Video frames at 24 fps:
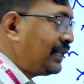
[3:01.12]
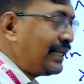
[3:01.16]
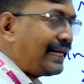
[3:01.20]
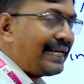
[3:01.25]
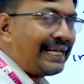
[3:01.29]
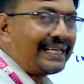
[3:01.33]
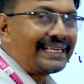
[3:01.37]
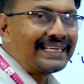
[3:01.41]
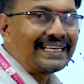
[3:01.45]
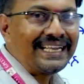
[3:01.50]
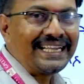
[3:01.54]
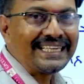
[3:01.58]

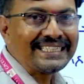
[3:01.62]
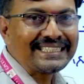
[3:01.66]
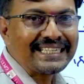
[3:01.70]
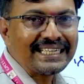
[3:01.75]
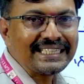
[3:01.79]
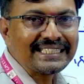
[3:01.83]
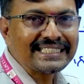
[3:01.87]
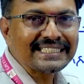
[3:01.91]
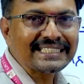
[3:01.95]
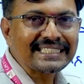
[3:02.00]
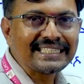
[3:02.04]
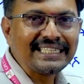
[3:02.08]
a
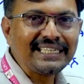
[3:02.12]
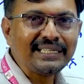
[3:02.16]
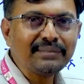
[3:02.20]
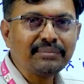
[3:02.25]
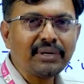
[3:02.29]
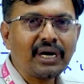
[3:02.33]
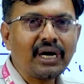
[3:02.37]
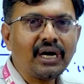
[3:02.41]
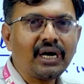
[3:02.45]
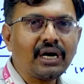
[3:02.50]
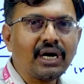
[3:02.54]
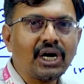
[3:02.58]
relation
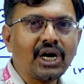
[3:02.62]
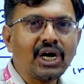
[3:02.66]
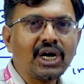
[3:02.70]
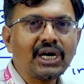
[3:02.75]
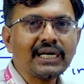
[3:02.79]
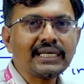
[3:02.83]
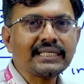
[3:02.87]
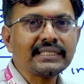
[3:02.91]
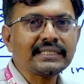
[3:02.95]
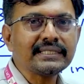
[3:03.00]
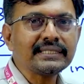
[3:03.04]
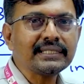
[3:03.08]
schema
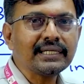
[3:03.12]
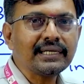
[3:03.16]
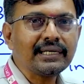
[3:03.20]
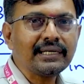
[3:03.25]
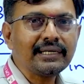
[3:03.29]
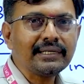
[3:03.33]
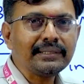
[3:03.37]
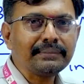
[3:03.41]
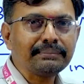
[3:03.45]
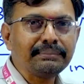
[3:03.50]
R is in the